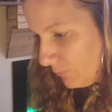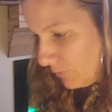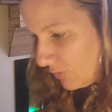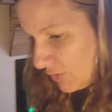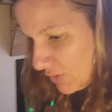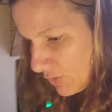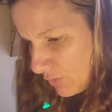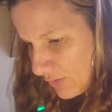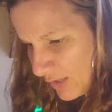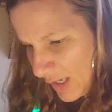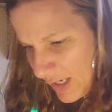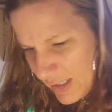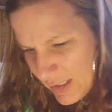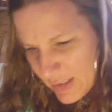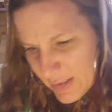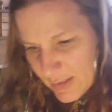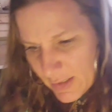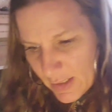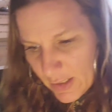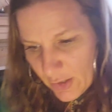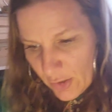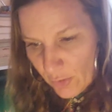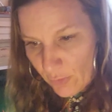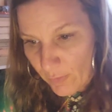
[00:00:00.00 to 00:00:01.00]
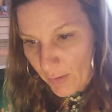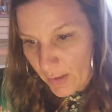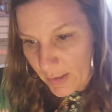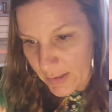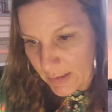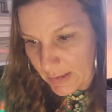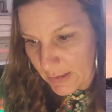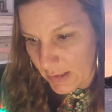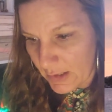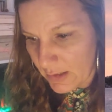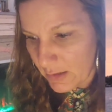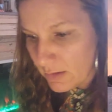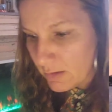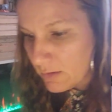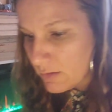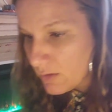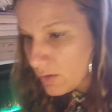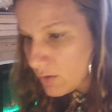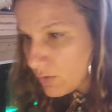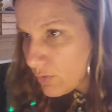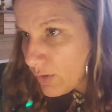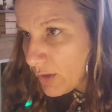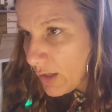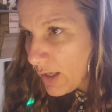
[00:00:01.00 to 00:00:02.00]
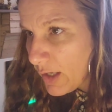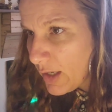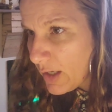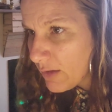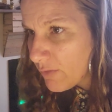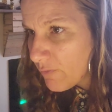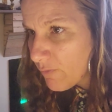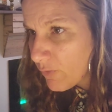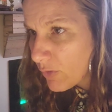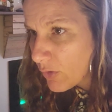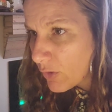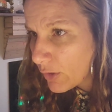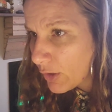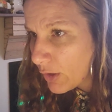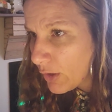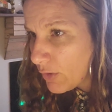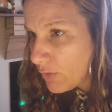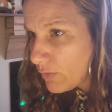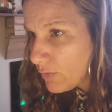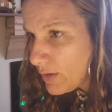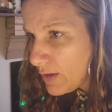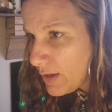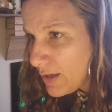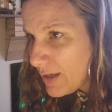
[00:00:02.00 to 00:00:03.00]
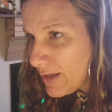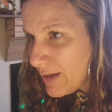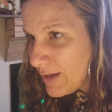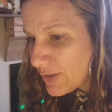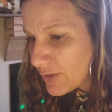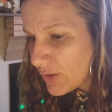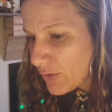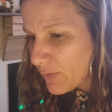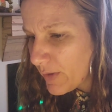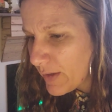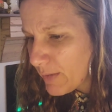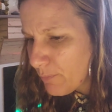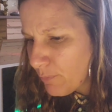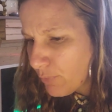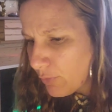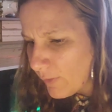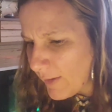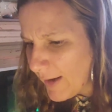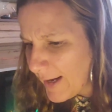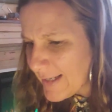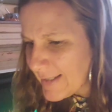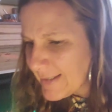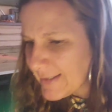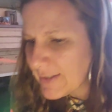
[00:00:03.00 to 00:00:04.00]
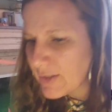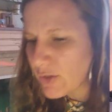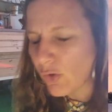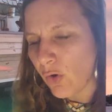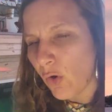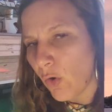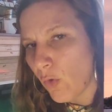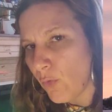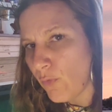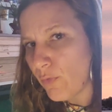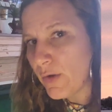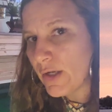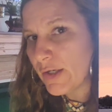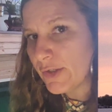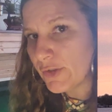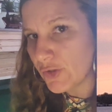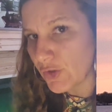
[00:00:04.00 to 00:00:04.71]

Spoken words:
So that is interesting. Okay, Virgo. So embrace your own